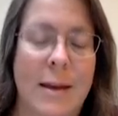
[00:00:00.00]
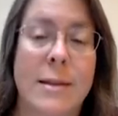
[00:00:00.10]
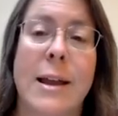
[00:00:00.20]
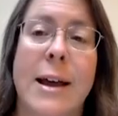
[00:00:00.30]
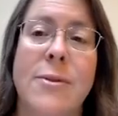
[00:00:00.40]

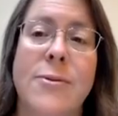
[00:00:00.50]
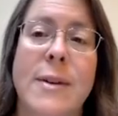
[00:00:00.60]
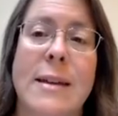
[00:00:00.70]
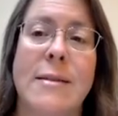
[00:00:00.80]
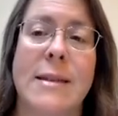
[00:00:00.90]
Life
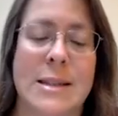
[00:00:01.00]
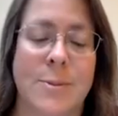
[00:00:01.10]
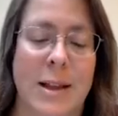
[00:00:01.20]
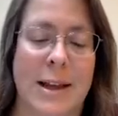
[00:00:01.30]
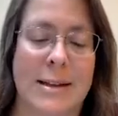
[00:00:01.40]
in this
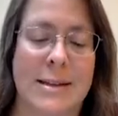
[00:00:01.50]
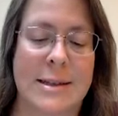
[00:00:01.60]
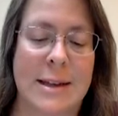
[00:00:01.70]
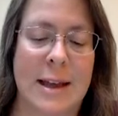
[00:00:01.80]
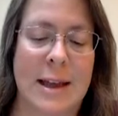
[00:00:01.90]

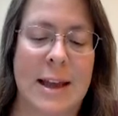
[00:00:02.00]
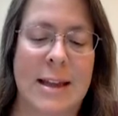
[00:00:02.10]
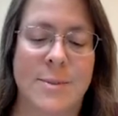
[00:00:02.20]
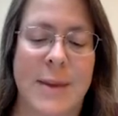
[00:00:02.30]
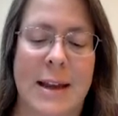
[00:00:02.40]
place
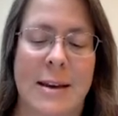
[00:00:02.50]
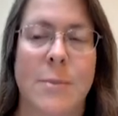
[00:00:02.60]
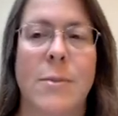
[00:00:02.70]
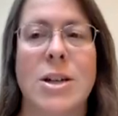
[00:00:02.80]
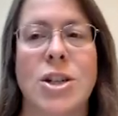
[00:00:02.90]
is made
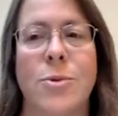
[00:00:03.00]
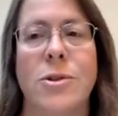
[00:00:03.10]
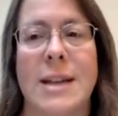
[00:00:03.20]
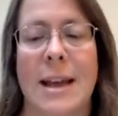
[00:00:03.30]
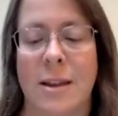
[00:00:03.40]
much more
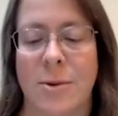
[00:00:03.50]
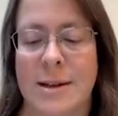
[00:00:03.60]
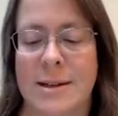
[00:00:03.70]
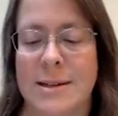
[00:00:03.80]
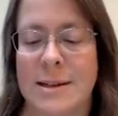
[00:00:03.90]

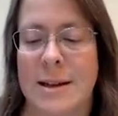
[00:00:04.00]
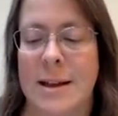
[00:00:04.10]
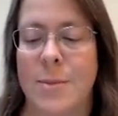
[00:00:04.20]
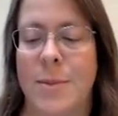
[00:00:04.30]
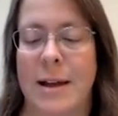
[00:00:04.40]
tenuous
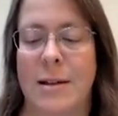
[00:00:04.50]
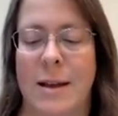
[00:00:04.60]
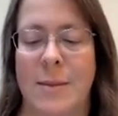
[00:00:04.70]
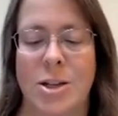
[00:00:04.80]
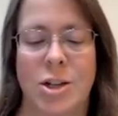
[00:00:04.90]
by
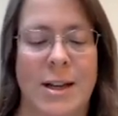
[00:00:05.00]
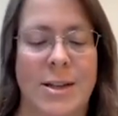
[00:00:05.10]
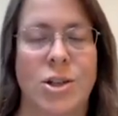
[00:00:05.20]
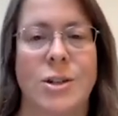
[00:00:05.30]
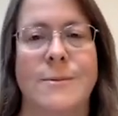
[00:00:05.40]
climate
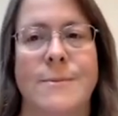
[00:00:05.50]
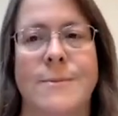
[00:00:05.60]
change.